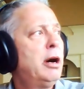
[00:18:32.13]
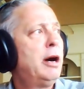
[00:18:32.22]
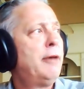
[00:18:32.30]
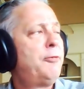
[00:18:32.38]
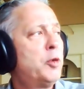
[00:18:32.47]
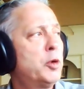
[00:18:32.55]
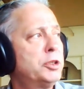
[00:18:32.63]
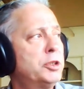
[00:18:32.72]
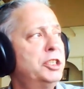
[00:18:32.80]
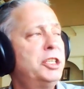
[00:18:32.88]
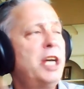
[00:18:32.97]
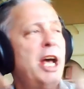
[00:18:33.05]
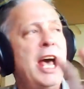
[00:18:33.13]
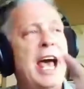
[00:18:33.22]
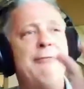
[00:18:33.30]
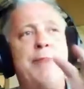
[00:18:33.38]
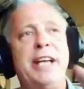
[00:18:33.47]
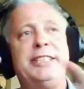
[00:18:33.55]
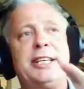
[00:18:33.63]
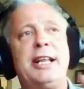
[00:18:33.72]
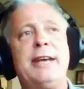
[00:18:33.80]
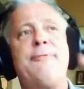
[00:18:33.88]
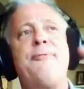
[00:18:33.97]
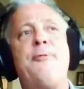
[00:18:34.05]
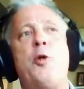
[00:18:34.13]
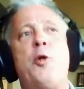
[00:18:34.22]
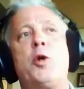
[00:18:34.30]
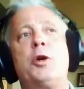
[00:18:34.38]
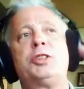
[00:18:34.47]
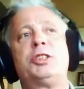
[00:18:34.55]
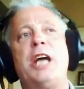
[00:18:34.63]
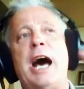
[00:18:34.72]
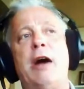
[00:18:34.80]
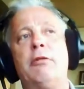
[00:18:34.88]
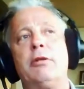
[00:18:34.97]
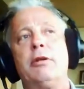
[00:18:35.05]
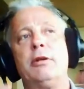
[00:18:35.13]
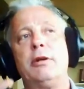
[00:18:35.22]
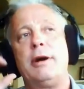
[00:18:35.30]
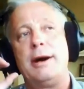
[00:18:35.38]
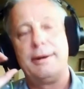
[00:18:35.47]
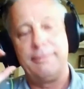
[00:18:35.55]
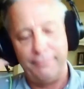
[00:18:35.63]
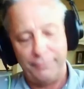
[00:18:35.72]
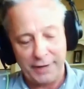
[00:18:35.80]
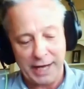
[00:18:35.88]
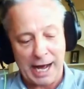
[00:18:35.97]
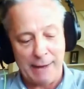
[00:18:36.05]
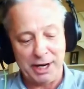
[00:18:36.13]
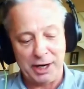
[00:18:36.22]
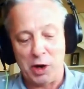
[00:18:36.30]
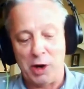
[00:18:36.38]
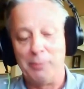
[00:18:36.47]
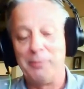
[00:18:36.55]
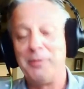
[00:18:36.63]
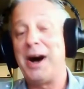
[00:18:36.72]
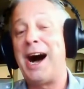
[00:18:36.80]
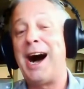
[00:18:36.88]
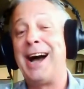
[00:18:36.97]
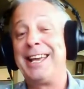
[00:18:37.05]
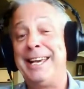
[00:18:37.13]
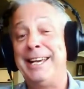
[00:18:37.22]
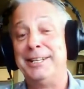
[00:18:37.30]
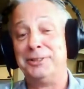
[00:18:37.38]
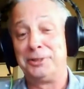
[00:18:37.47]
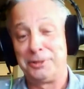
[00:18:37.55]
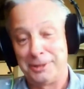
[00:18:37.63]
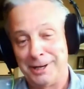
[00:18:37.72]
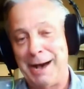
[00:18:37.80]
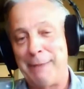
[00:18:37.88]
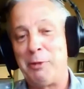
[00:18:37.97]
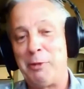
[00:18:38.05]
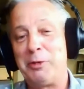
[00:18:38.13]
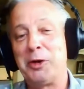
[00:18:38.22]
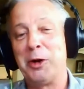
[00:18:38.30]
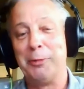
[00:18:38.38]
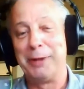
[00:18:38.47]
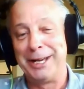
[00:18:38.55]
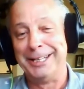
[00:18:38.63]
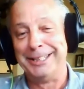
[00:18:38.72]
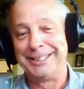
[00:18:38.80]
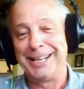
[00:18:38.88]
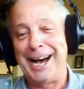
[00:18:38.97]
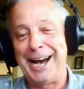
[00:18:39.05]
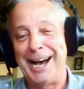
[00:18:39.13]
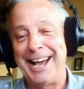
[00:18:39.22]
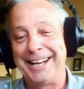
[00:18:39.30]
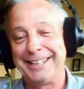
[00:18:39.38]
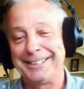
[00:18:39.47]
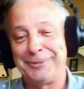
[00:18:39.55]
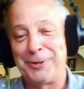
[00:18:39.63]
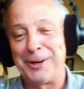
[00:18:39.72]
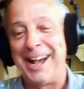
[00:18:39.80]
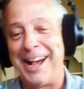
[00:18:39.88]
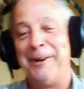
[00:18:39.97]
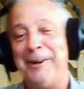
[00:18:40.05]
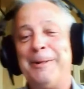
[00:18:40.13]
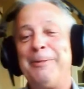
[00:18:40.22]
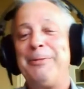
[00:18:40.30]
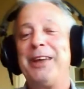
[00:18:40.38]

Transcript: forces have basically forced out. I'm going to call them IS. How about we call them IS for now?